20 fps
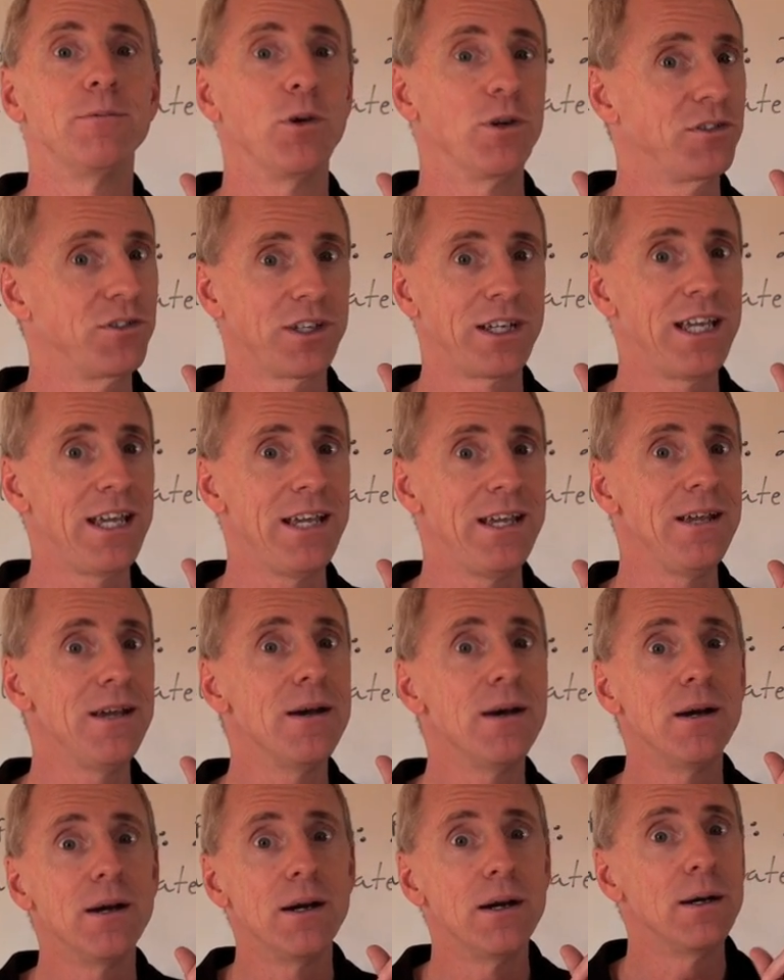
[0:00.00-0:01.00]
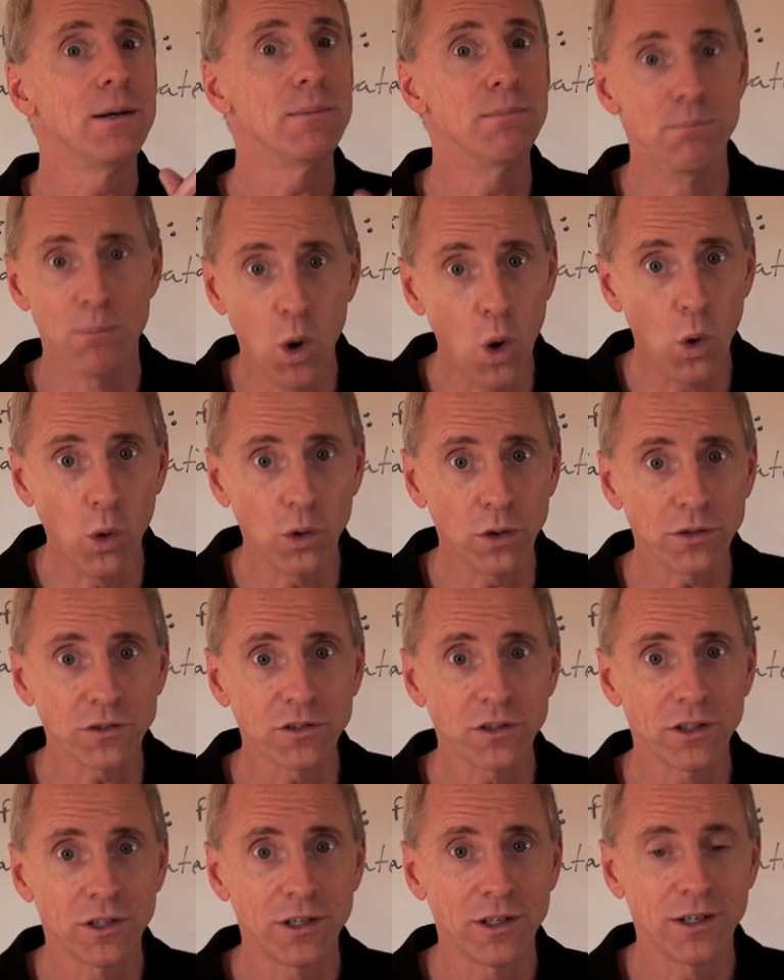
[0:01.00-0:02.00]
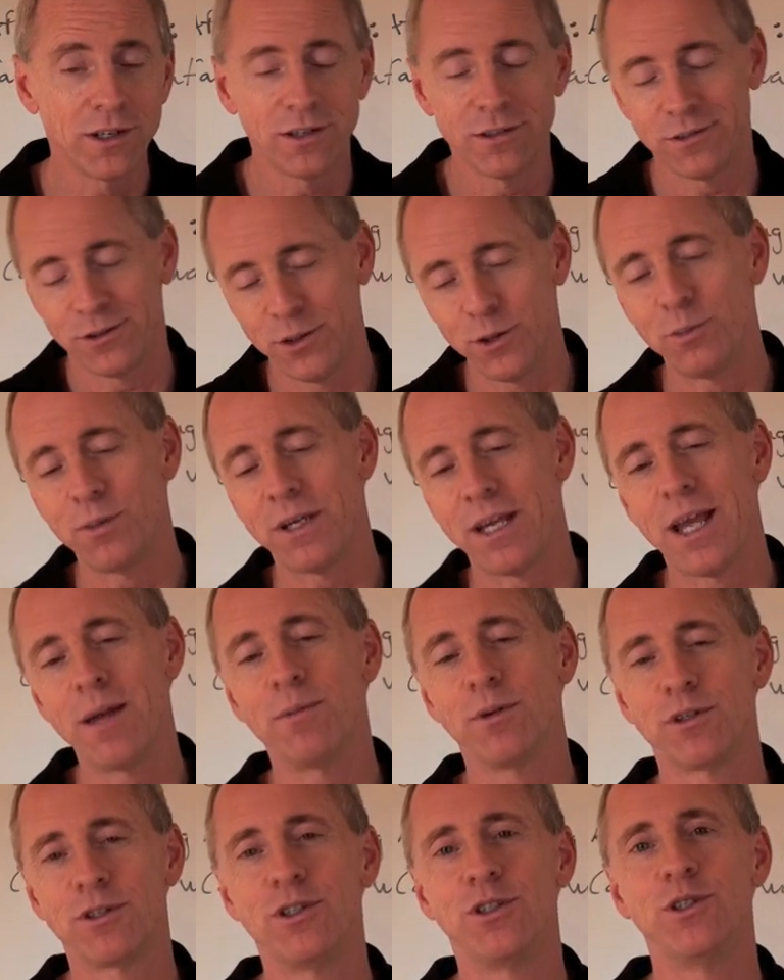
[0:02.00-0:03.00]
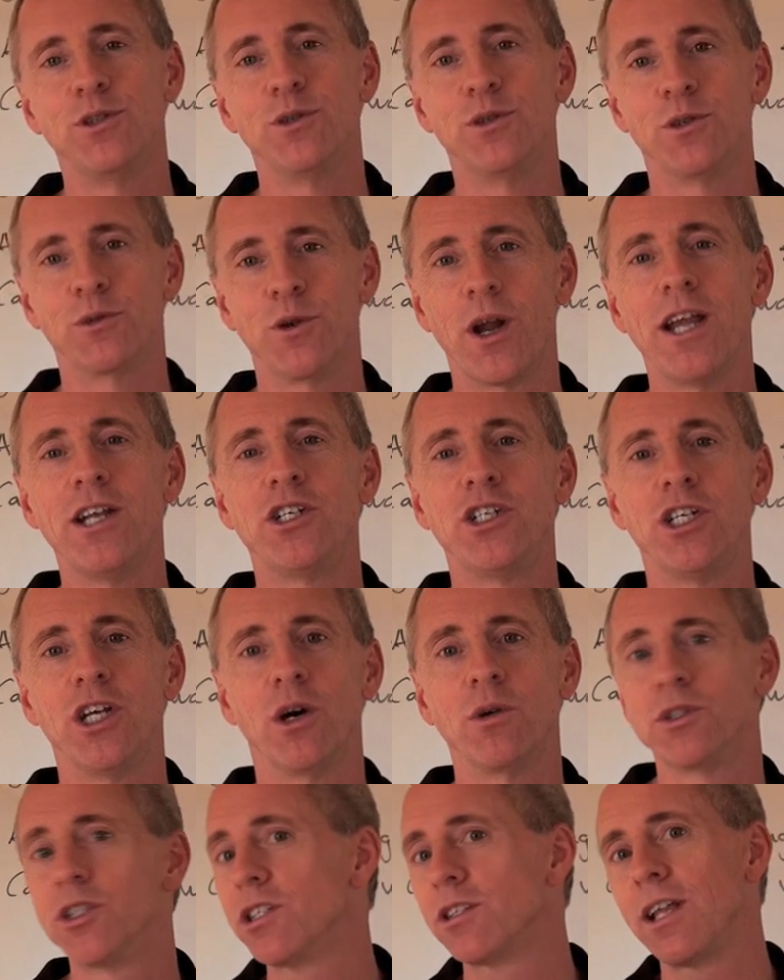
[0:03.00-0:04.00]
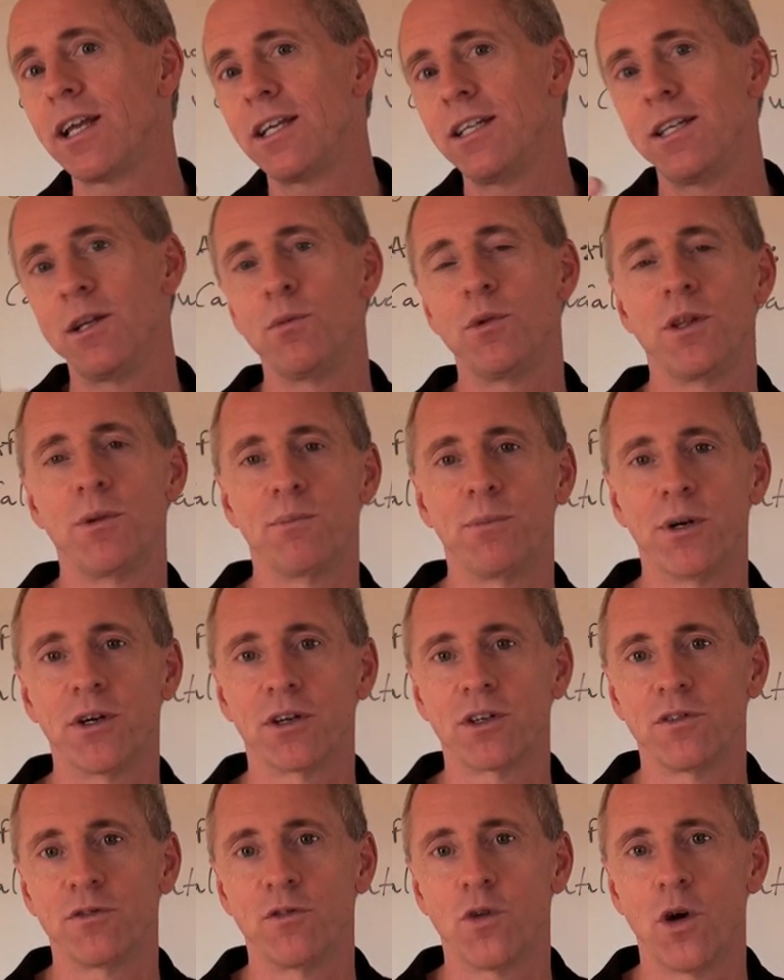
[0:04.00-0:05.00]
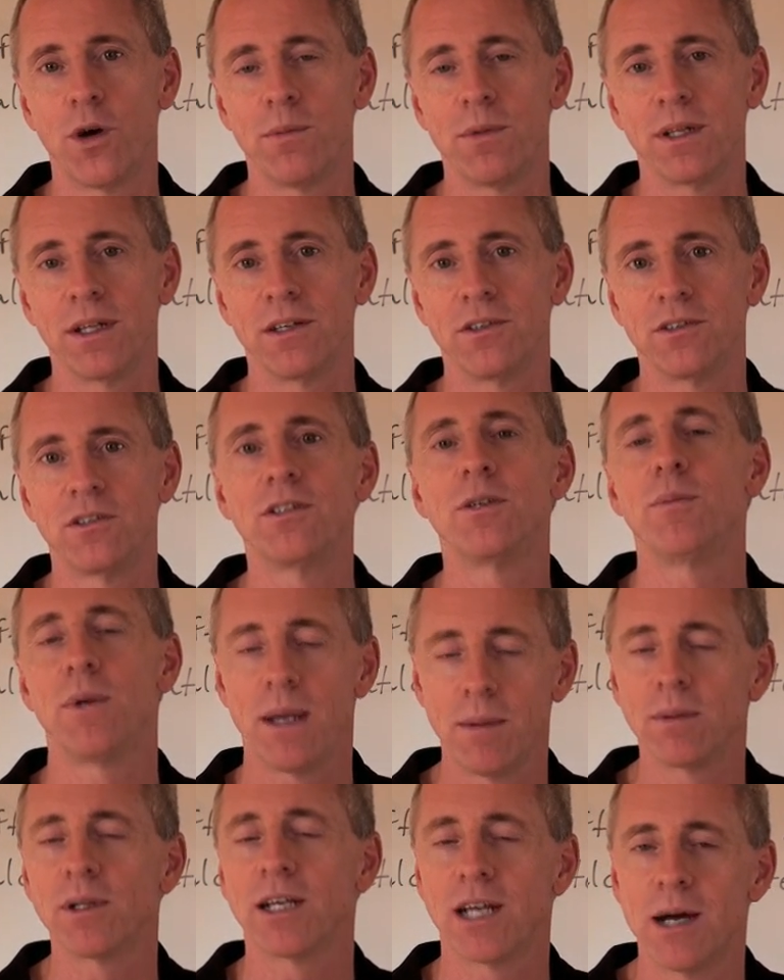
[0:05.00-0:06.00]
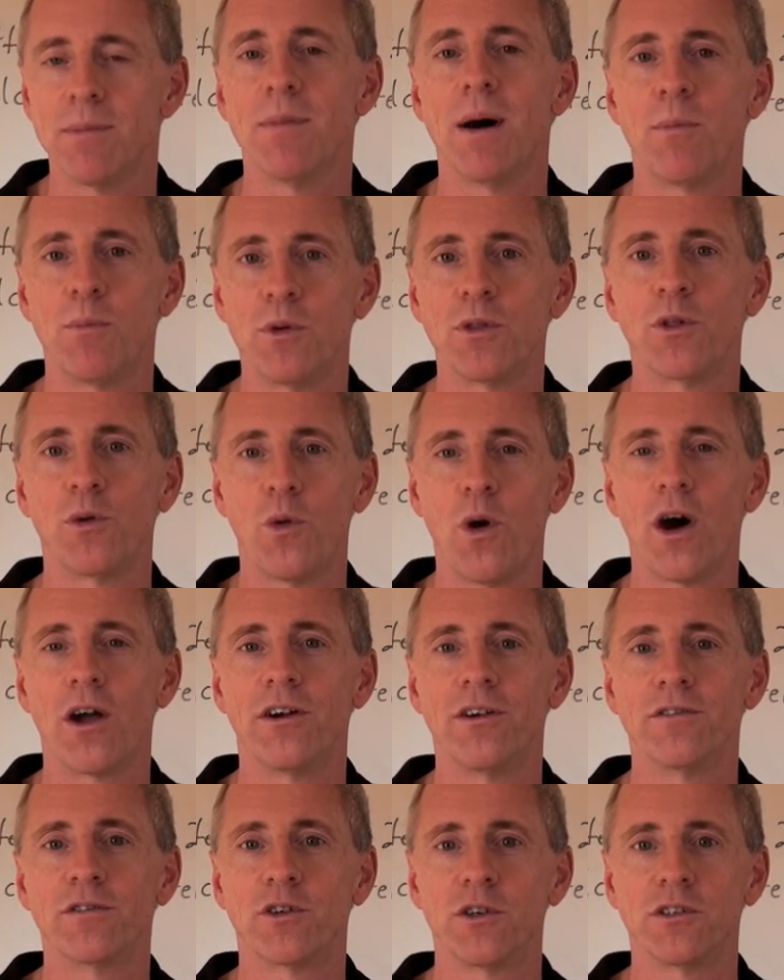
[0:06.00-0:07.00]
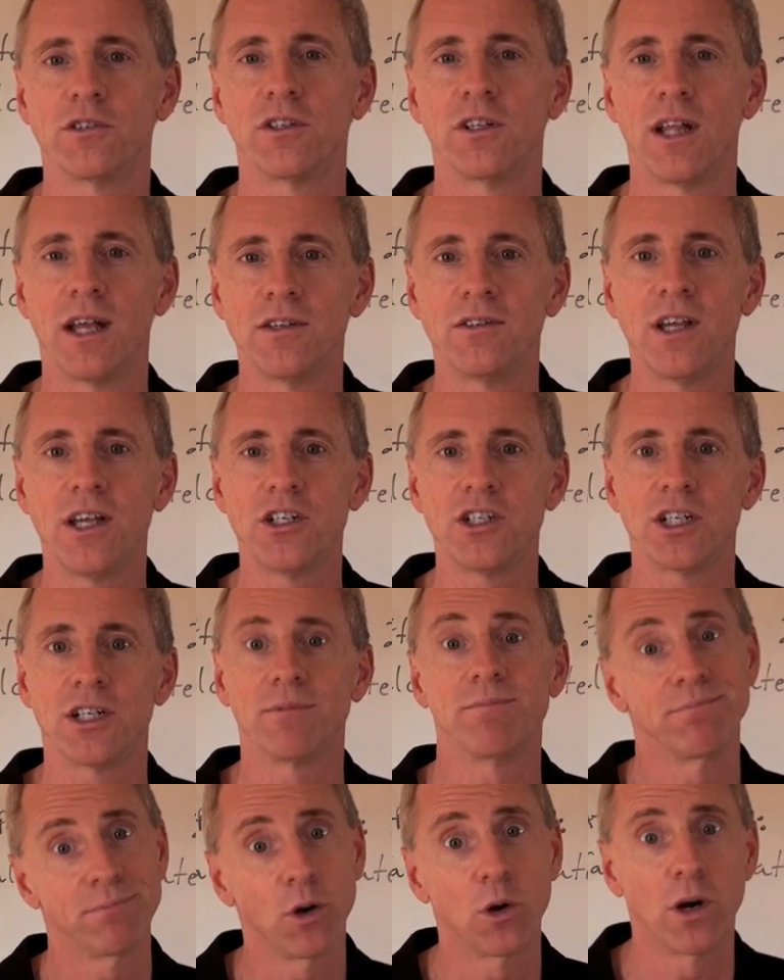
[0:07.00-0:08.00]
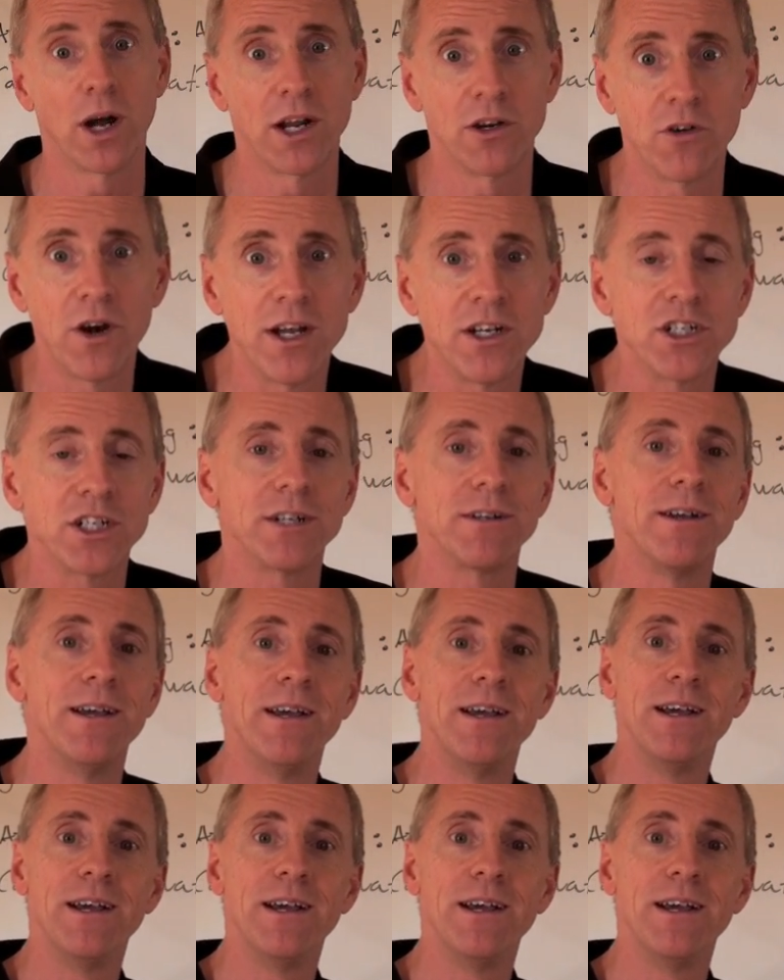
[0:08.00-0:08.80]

what's the key, moles, you'll be able to do a ratio, just like you did with empirical formulas, to be able to come up with the water of crystallization or hydration.